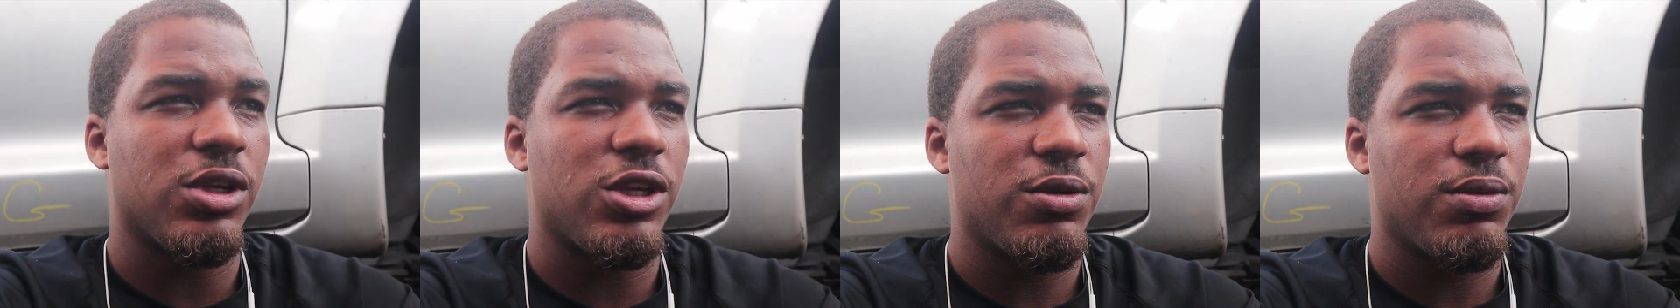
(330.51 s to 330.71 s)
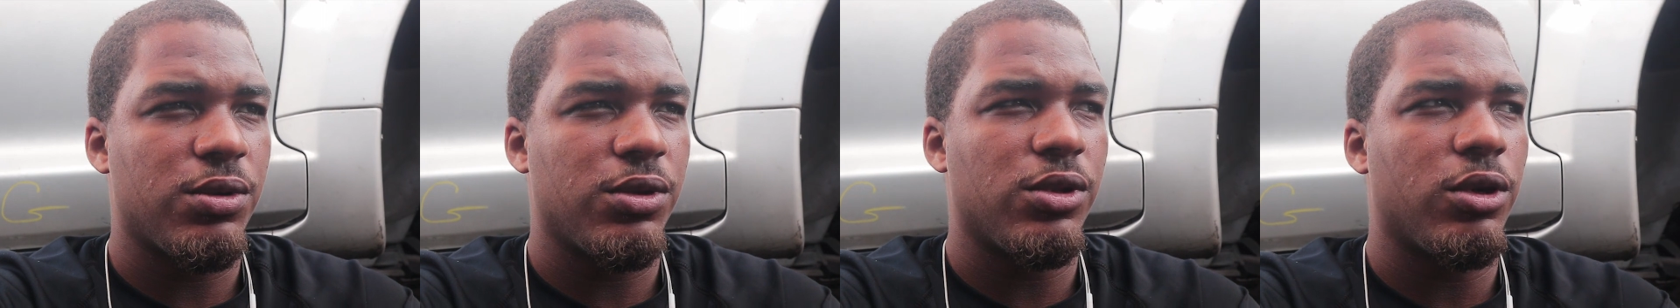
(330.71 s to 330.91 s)

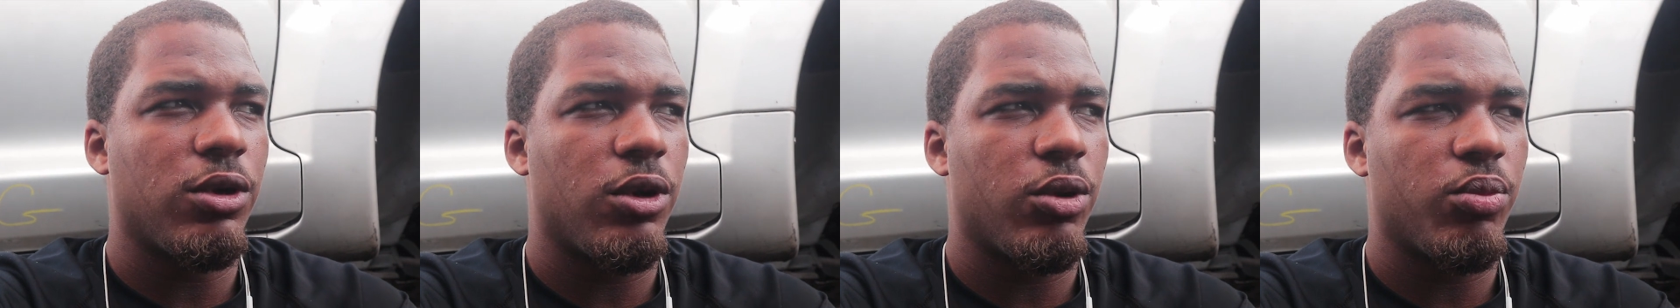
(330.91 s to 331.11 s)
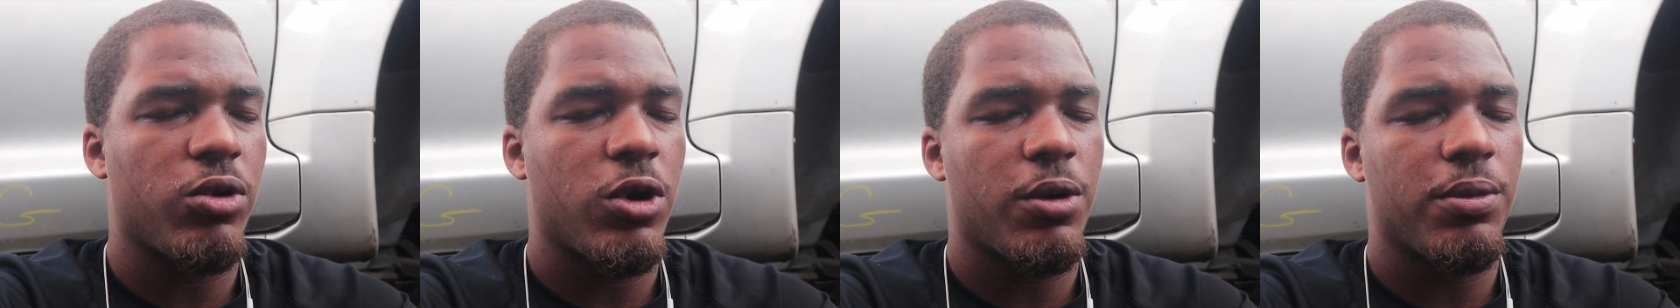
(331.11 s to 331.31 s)
even
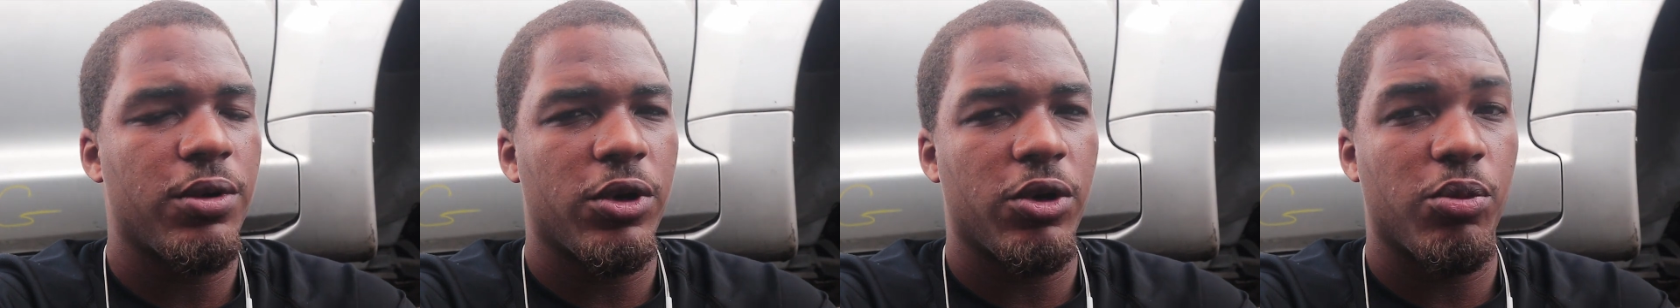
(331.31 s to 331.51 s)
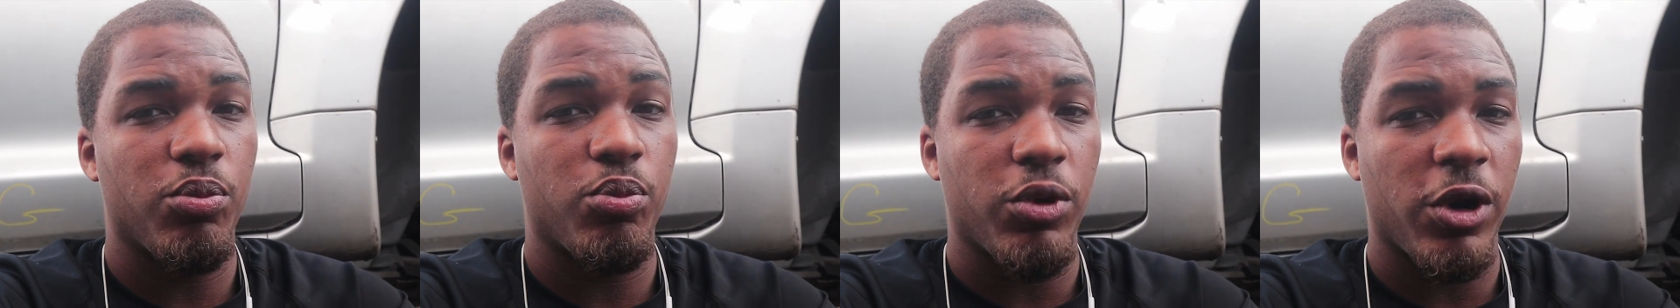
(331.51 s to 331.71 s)
though I'm probably
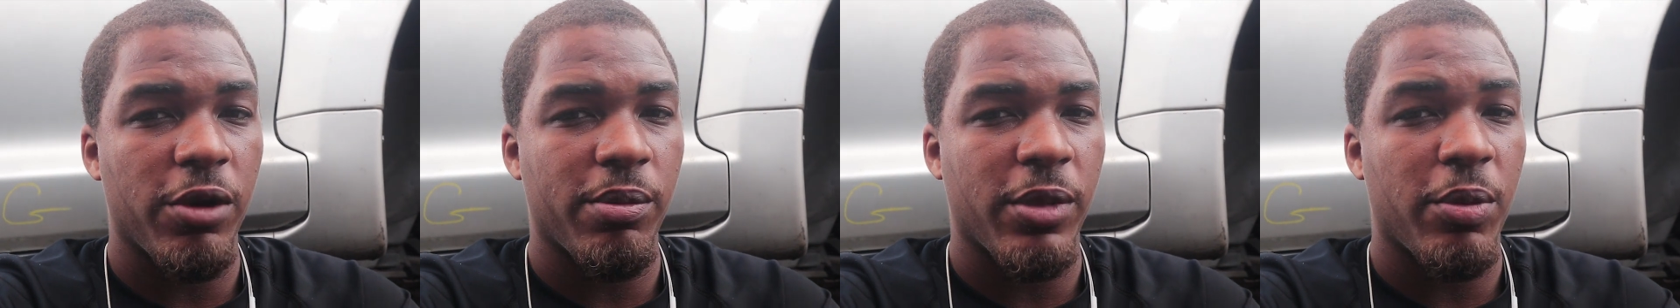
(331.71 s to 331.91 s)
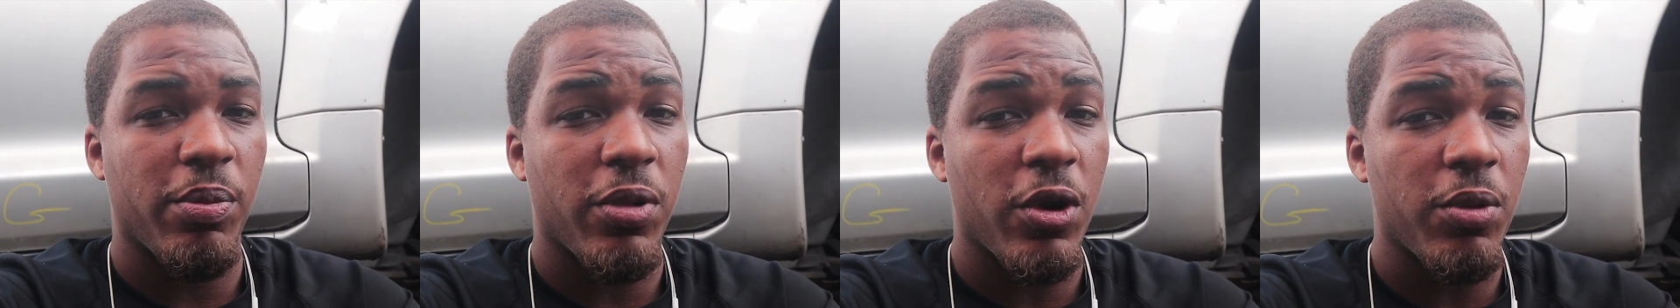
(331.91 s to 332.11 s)
going to break
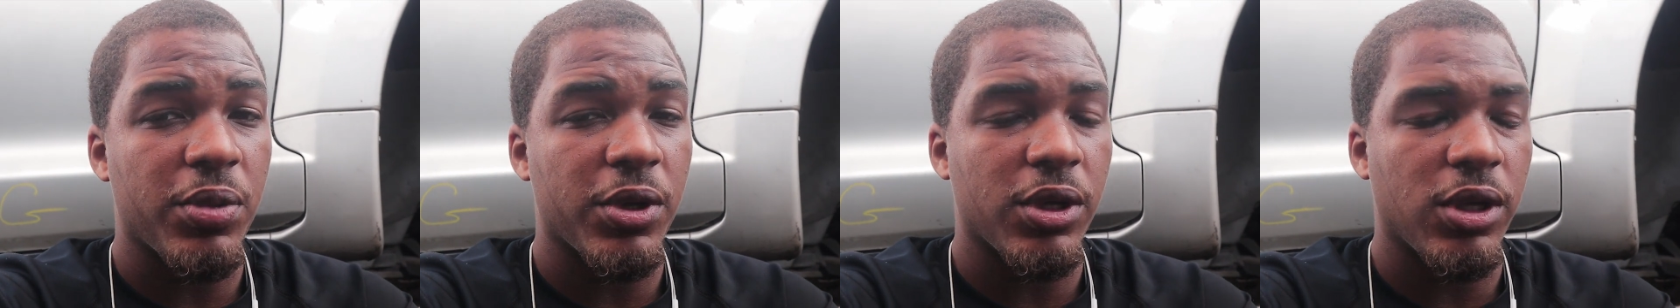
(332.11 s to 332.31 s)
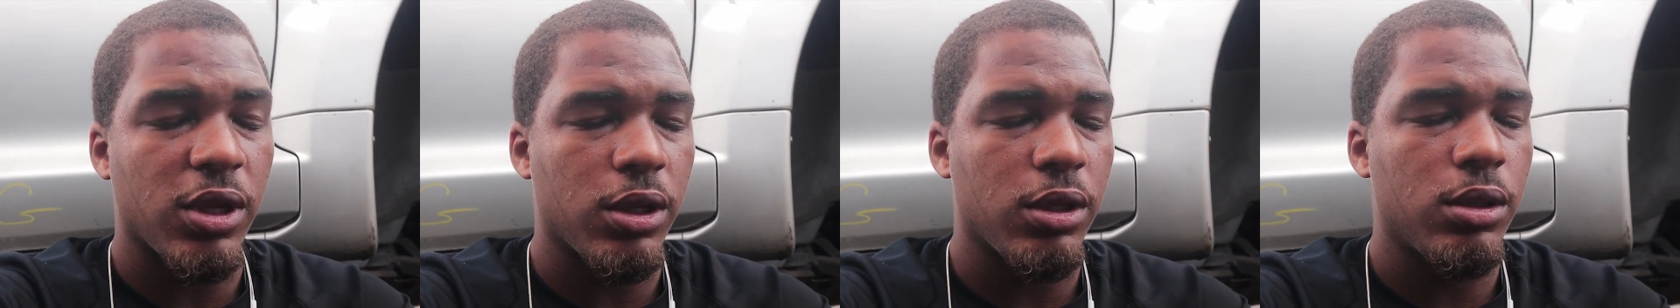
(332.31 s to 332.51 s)
my pump
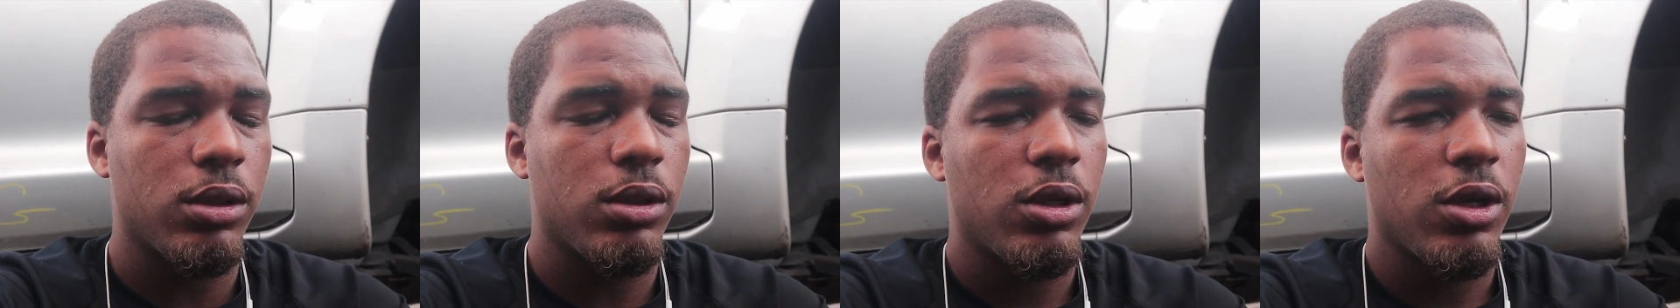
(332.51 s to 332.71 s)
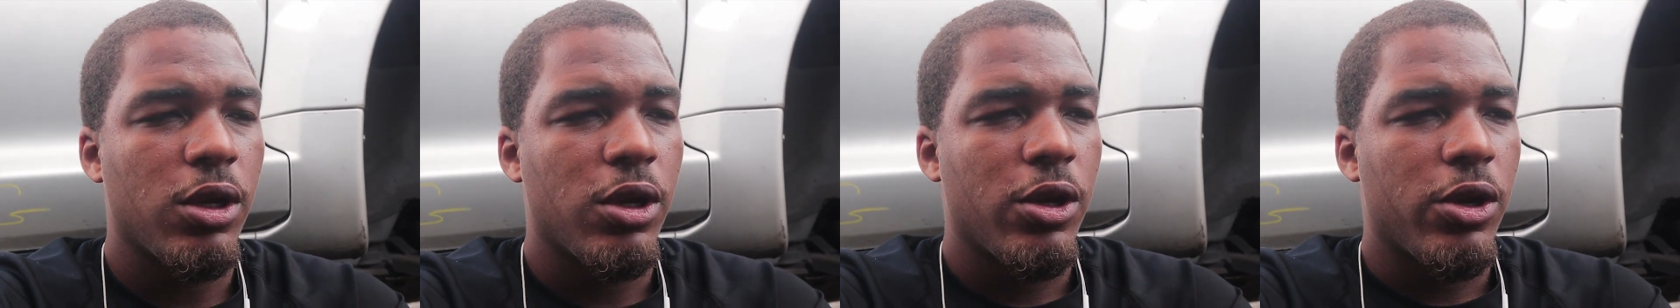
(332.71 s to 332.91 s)
again.